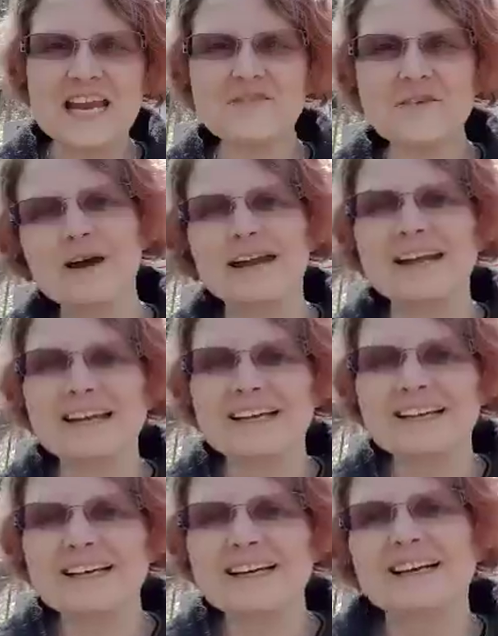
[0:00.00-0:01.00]
Hey everybody.
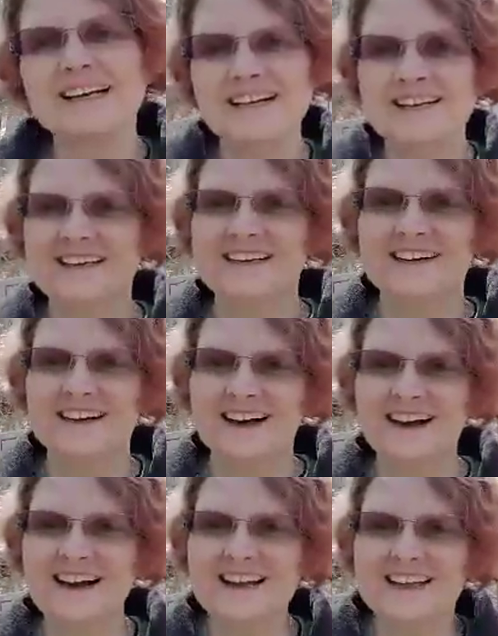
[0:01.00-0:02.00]

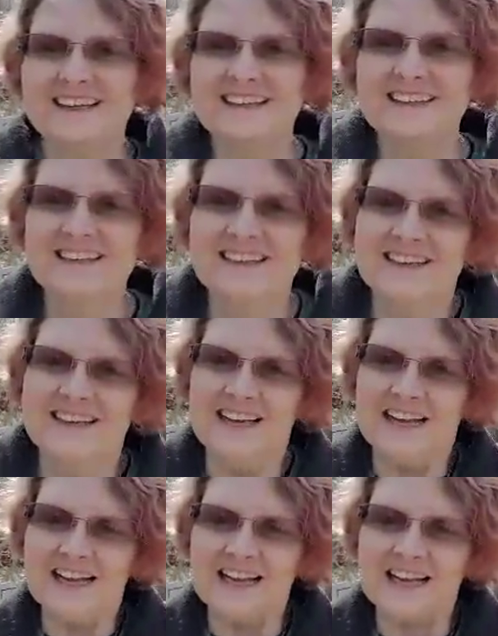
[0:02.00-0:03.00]
Hi,
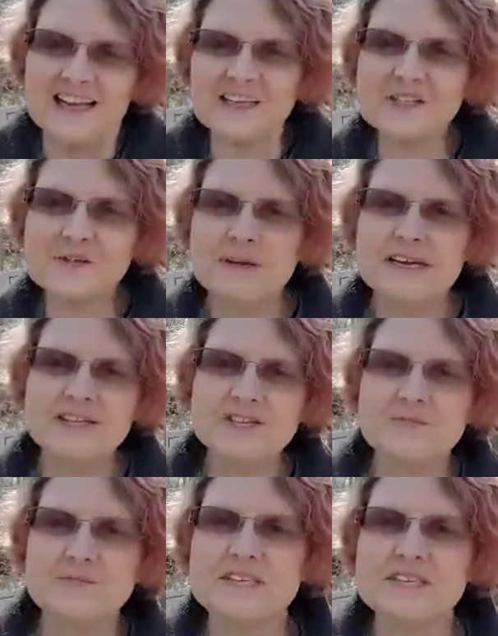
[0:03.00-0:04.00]
it's me,
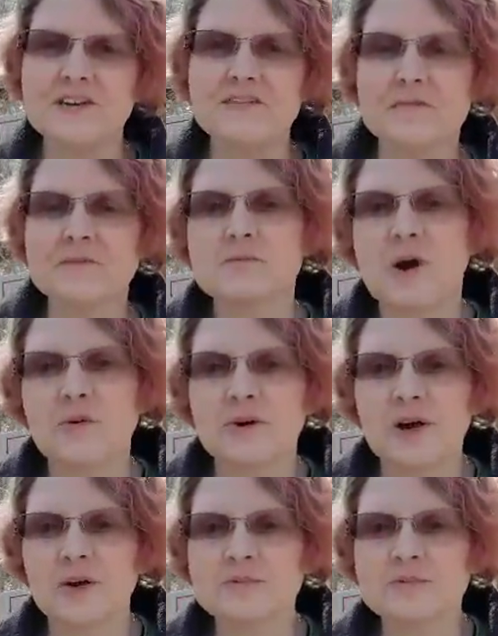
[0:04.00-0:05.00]
Gypsy from
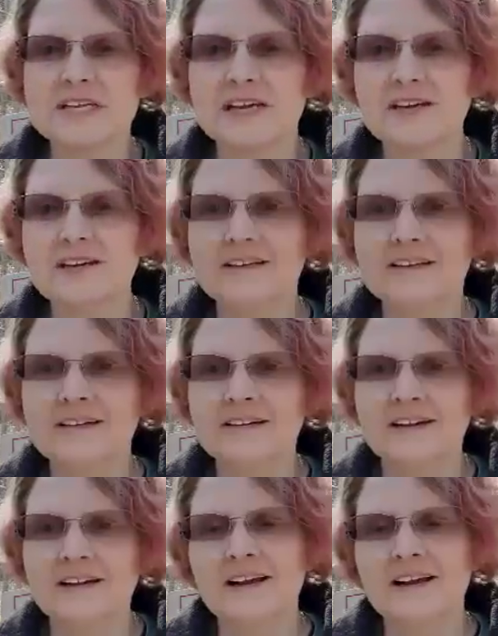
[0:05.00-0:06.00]
Smallwood Homestead.
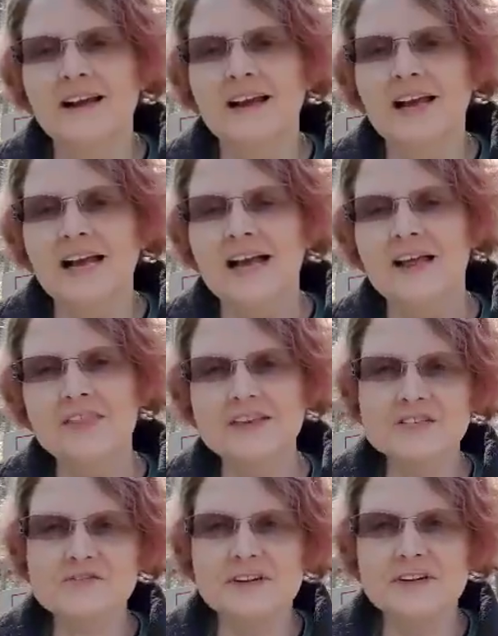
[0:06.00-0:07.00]
And
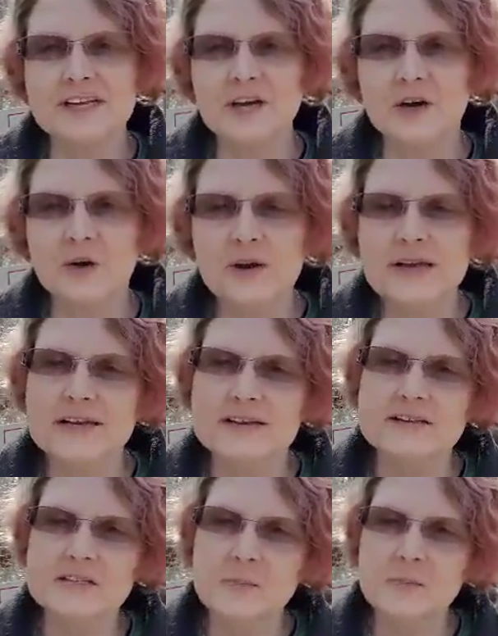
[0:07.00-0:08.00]
this video
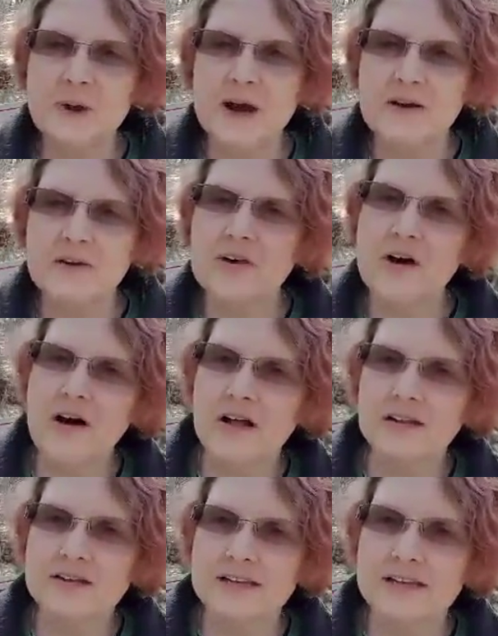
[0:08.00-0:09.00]
is about the
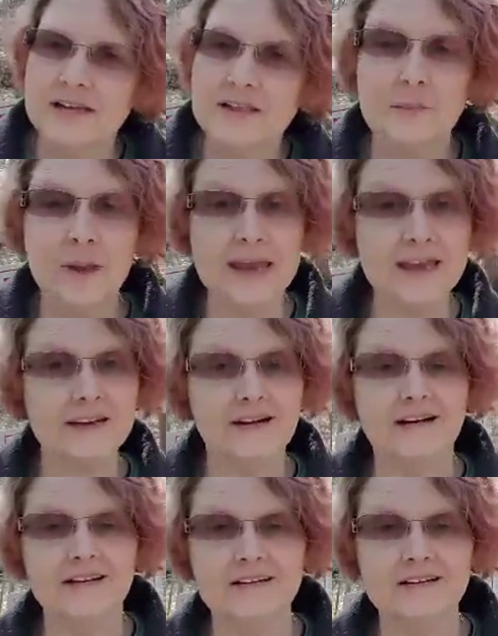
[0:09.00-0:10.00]
holiday, the pagan
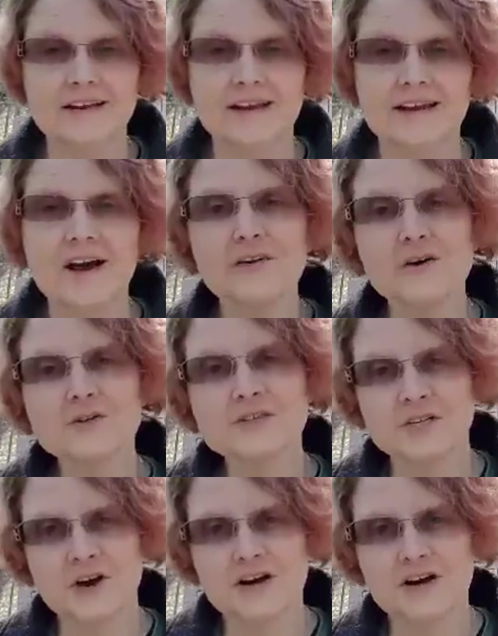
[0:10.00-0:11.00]
holiday of
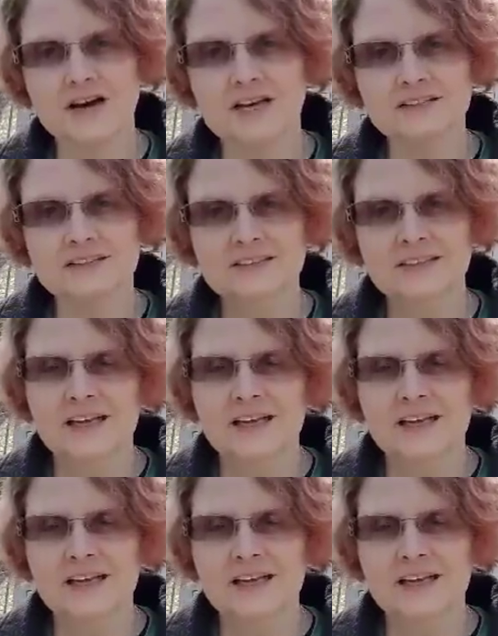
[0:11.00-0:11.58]
Ostara.